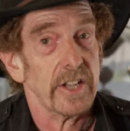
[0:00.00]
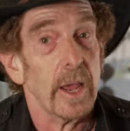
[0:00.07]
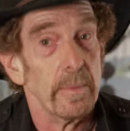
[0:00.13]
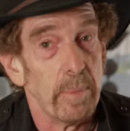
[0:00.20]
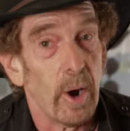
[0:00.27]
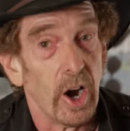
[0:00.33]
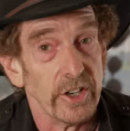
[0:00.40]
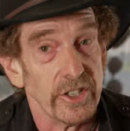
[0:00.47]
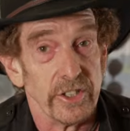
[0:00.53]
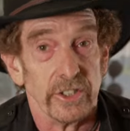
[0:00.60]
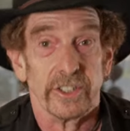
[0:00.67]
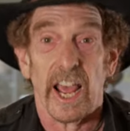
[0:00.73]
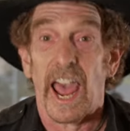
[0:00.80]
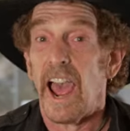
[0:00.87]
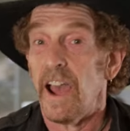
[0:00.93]
I'm partial
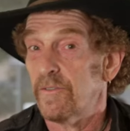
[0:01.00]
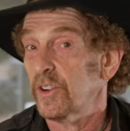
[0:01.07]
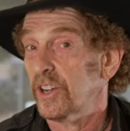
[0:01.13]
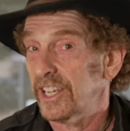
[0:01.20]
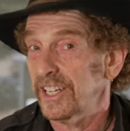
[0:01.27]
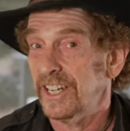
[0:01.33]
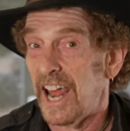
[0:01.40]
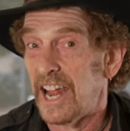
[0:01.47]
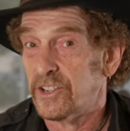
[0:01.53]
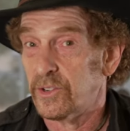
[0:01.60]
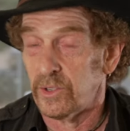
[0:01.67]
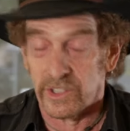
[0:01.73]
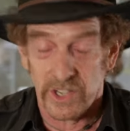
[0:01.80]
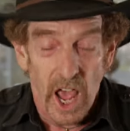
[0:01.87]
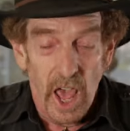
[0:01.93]
to African
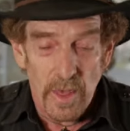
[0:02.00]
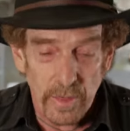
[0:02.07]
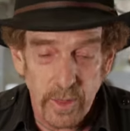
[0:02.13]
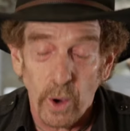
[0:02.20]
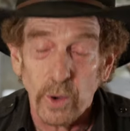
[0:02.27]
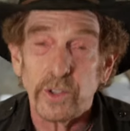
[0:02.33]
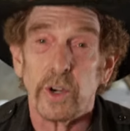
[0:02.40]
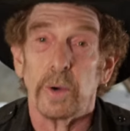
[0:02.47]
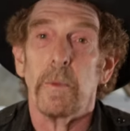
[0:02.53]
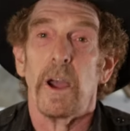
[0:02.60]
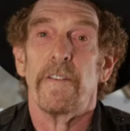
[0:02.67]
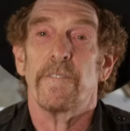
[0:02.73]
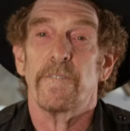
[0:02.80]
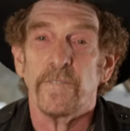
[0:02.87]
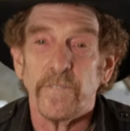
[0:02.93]
naturals. Those are
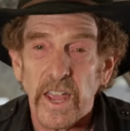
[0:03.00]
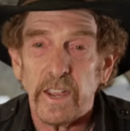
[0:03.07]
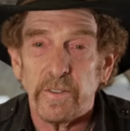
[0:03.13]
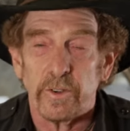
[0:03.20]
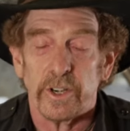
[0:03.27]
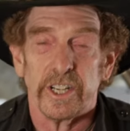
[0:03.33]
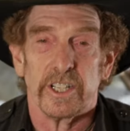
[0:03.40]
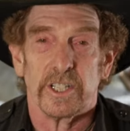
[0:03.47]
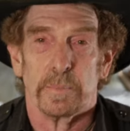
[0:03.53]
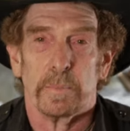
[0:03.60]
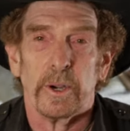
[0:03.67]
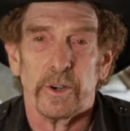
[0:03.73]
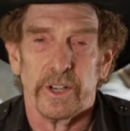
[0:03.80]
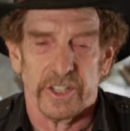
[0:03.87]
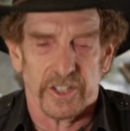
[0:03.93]
my favorite
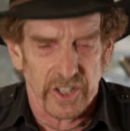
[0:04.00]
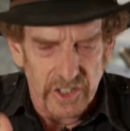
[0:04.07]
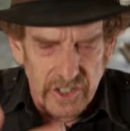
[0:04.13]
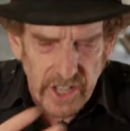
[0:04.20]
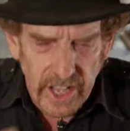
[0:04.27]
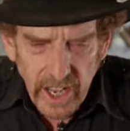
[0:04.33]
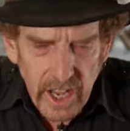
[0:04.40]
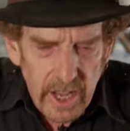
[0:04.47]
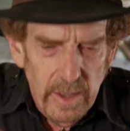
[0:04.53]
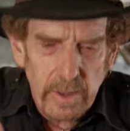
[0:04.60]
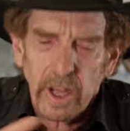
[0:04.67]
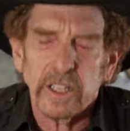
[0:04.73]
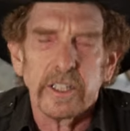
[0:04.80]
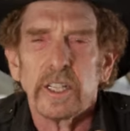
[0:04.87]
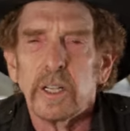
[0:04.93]
experiences, the,
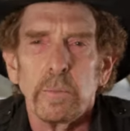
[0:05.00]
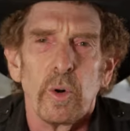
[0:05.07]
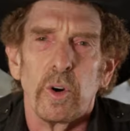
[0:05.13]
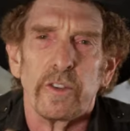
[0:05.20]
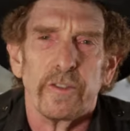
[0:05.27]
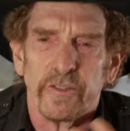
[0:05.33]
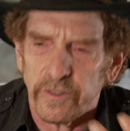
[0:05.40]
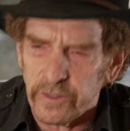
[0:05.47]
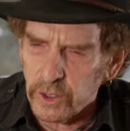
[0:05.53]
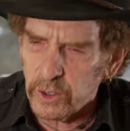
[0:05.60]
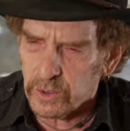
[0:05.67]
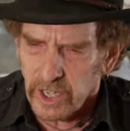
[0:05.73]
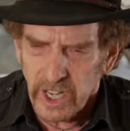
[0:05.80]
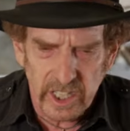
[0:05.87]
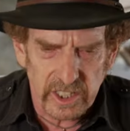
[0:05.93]
a little more
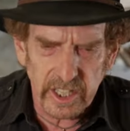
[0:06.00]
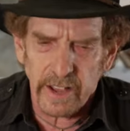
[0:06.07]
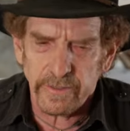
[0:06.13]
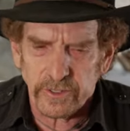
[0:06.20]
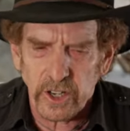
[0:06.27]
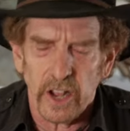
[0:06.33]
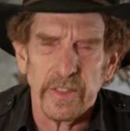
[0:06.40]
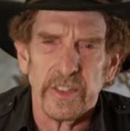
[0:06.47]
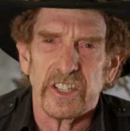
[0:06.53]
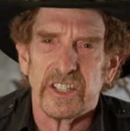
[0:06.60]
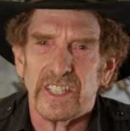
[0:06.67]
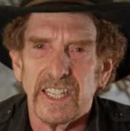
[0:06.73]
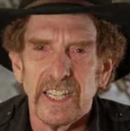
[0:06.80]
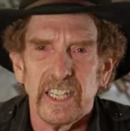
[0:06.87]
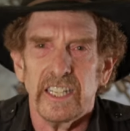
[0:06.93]
fruit left on the
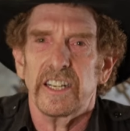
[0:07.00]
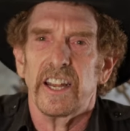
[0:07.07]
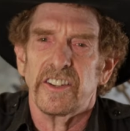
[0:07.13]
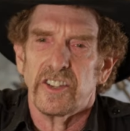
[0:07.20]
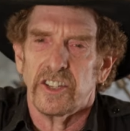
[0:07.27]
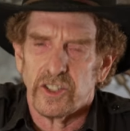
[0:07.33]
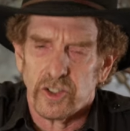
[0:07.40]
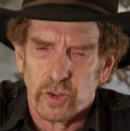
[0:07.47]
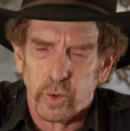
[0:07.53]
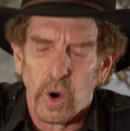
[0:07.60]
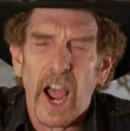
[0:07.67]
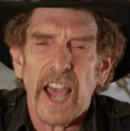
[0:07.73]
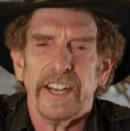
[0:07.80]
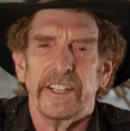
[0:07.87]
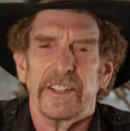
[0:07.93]
seed as it's
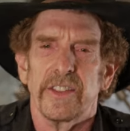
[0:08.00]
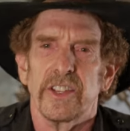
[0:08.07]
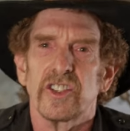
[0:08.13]
dried in the